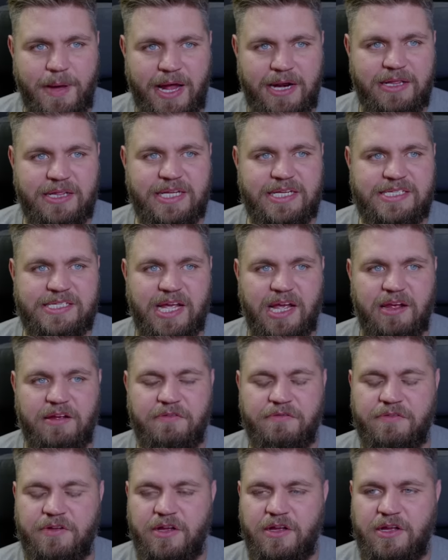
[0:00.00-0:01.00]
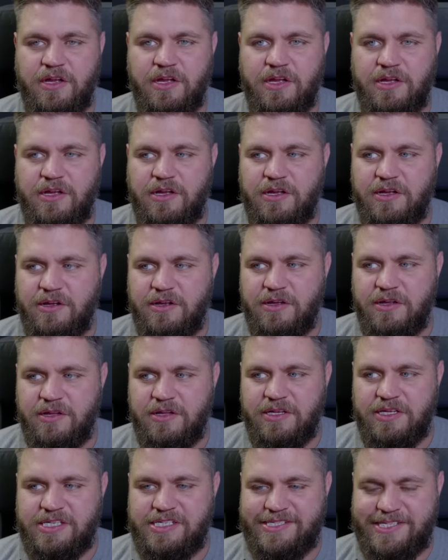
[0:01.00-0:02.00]
penalty save
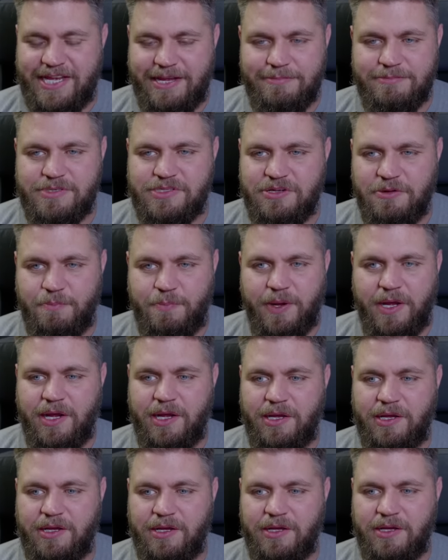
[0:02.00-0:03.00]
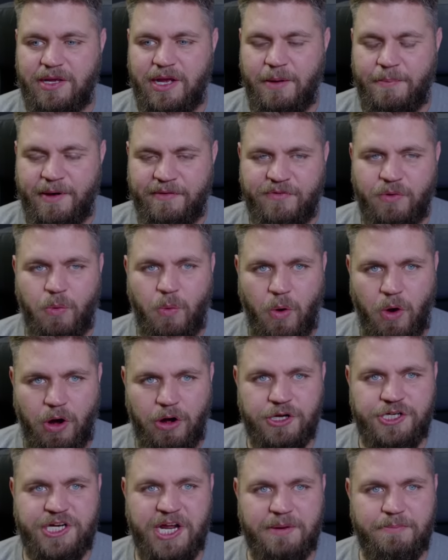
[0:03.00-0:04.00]
seems to be a bit of a
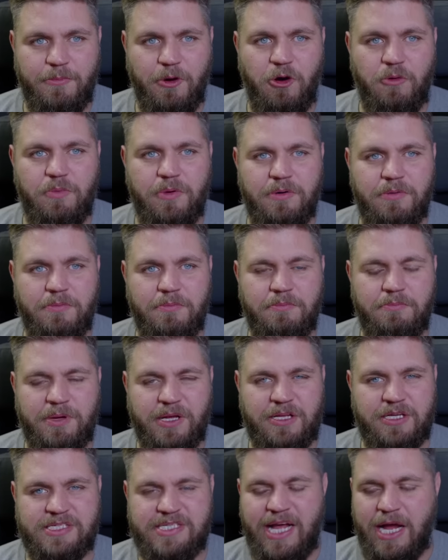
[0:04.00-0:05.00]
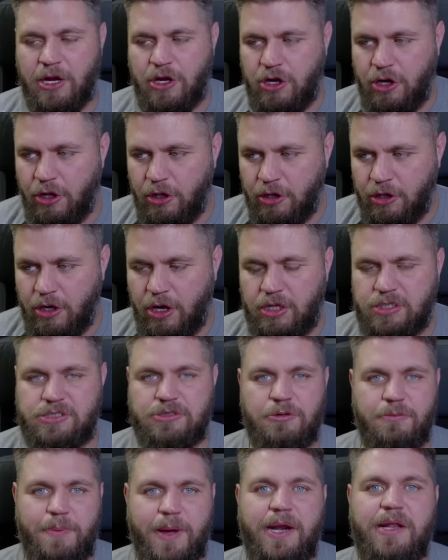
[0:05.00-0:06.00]
watershed moment, because that
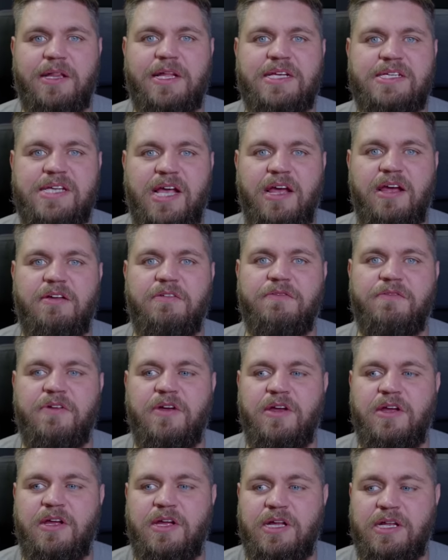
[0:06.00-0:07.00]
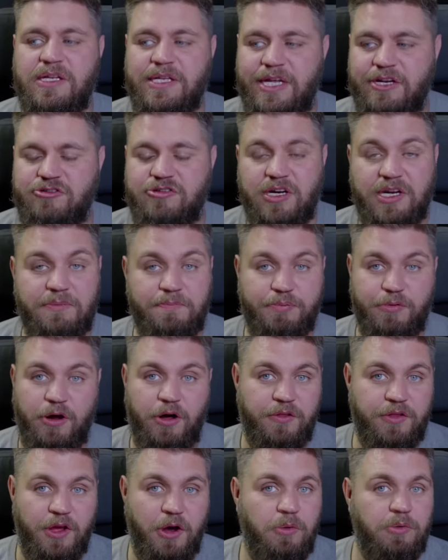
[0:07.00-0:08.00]
colossal penalty save literally
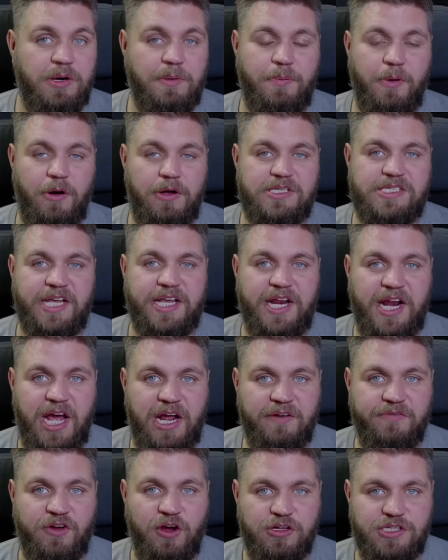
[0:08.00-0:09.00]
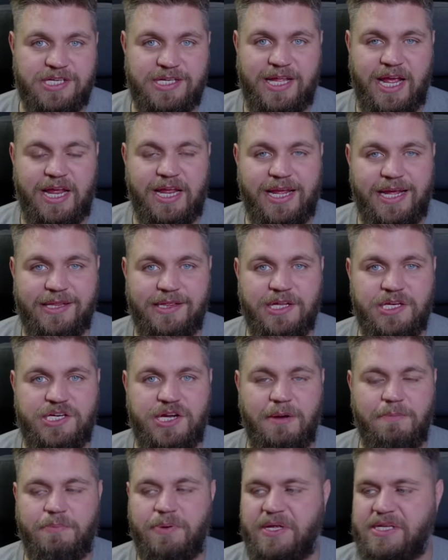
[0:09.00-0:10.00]
brought the only points that United have got today in the
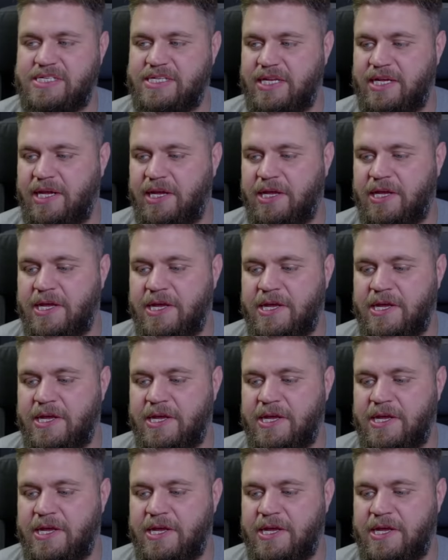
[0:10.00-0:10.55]
Champions League.